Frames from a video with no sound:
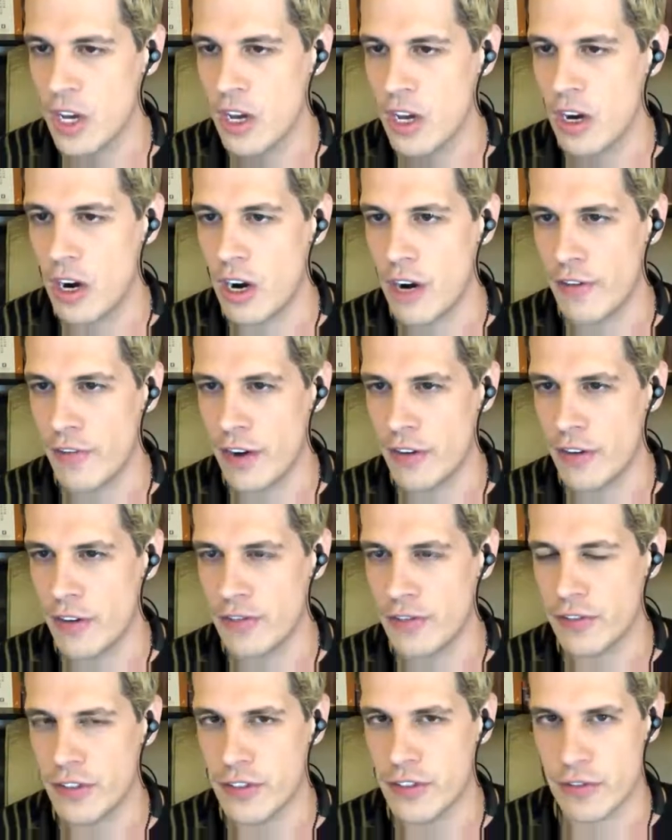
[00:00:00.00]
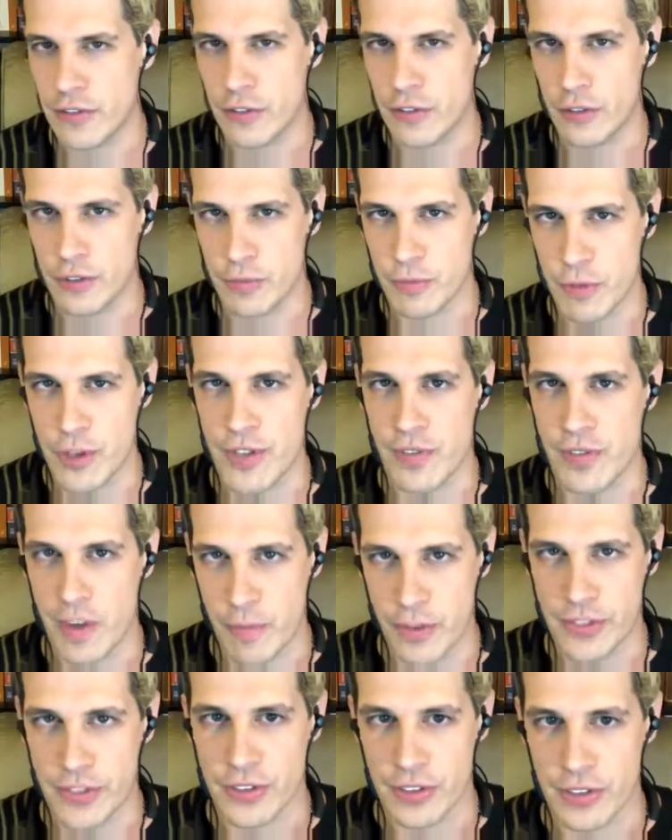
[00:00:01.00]
I found it very difficult to motivate
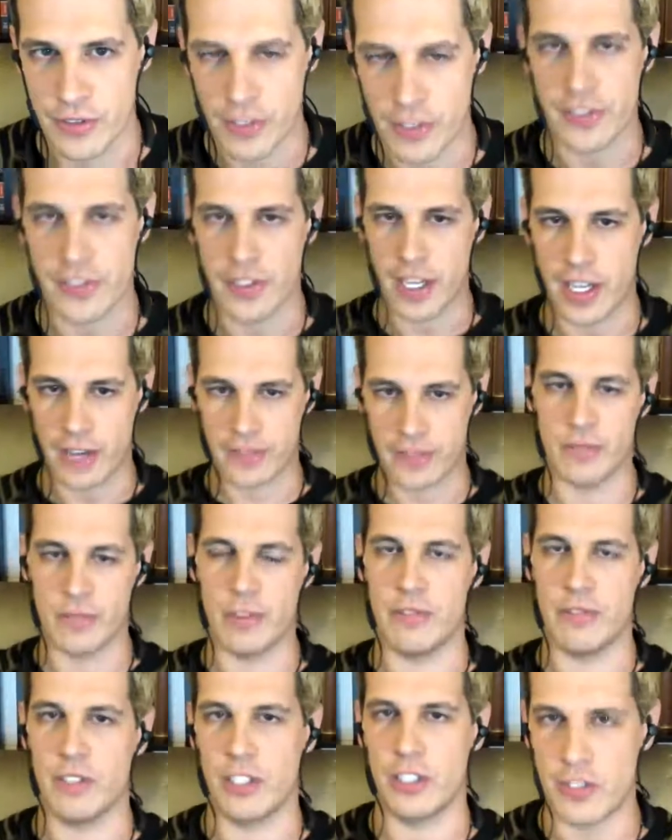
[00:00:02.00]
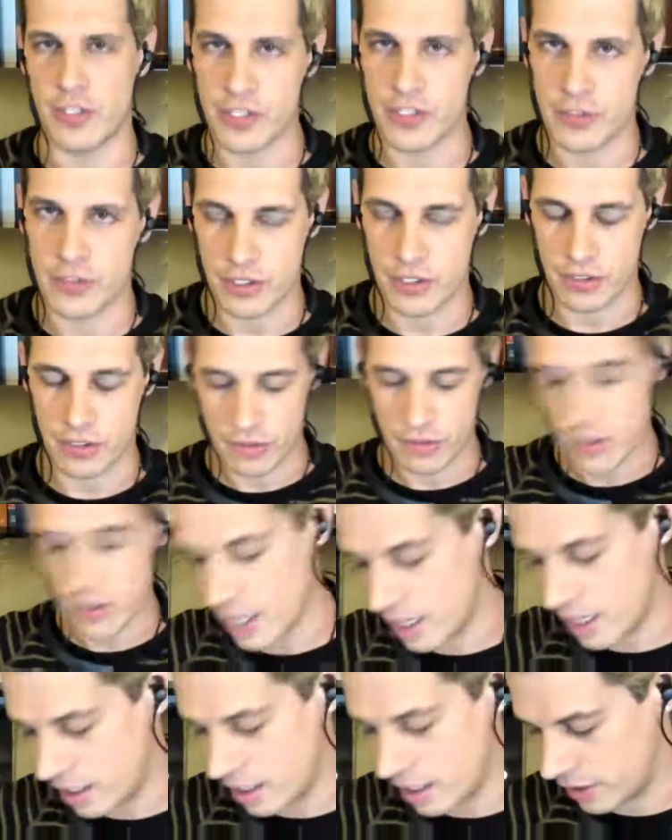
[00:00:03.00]
myself after that, to be really honest with you.
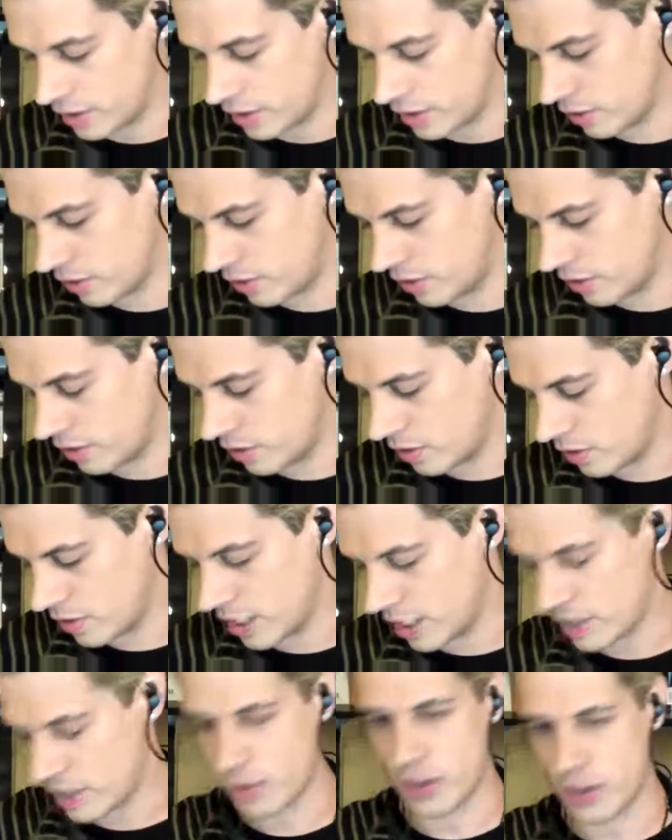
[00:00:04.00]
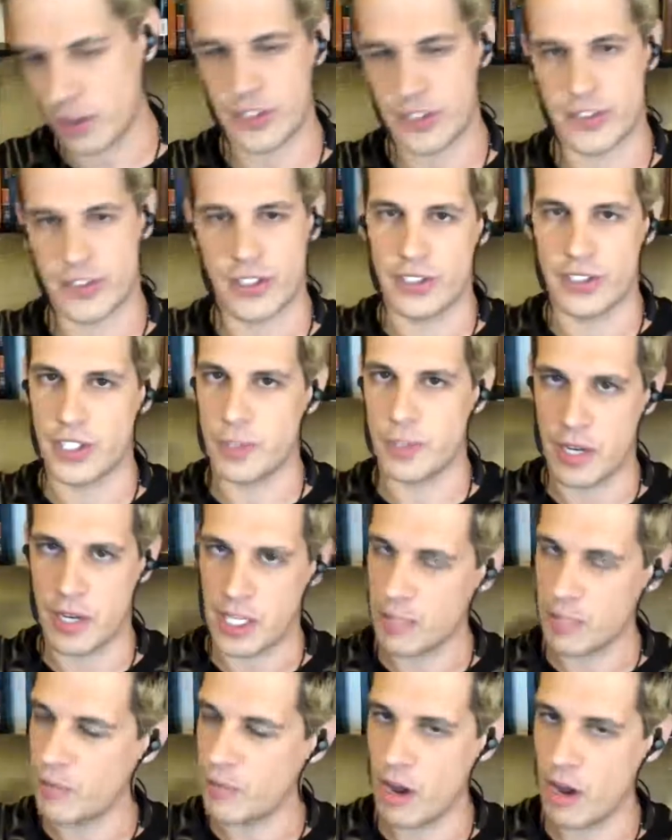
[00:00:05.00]
And that's when I started
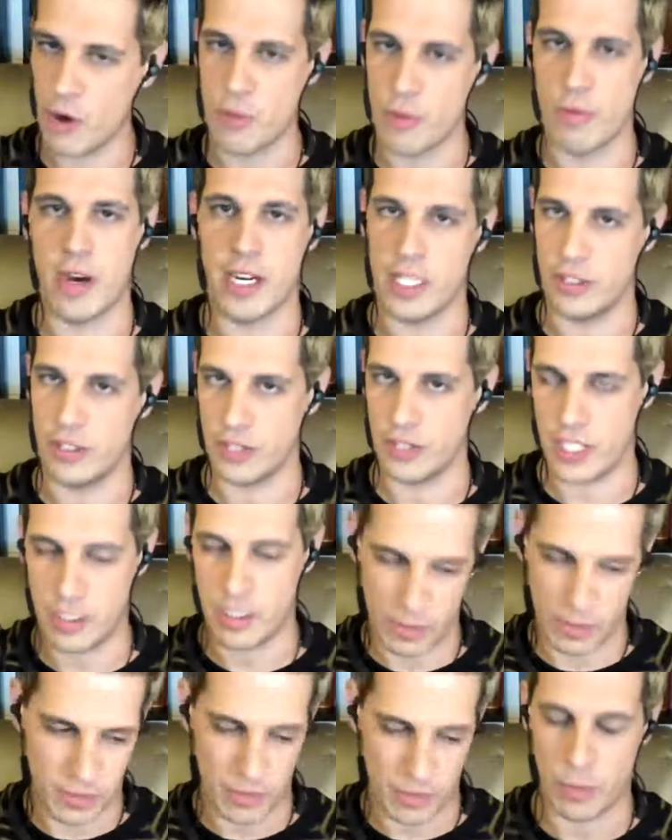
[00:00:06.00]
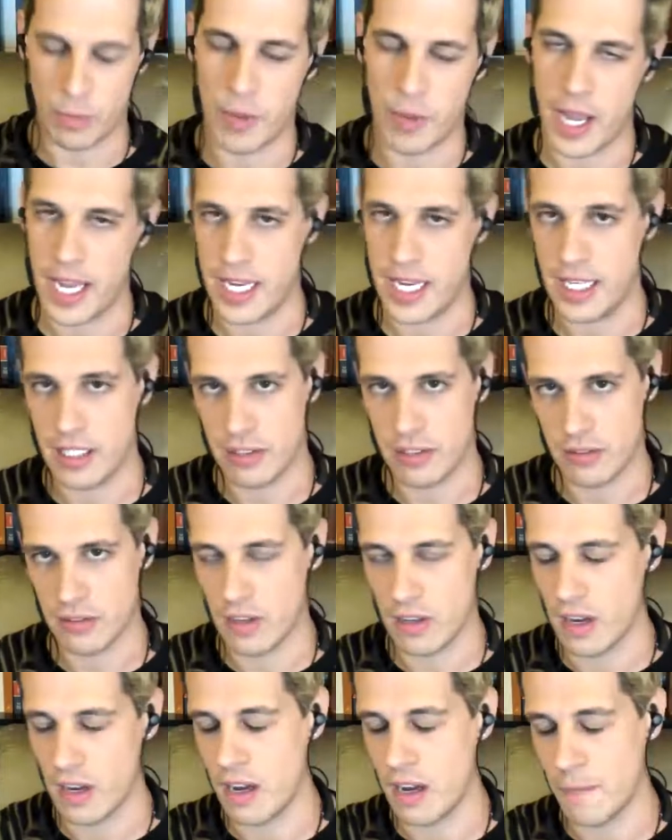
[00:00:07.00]
spending my own money on keeping people paid.
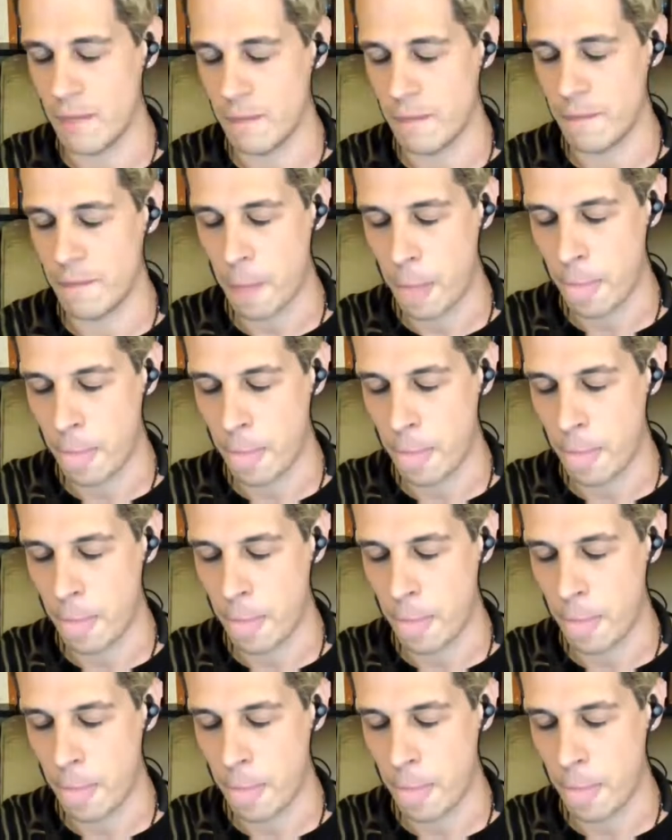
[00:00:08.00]
My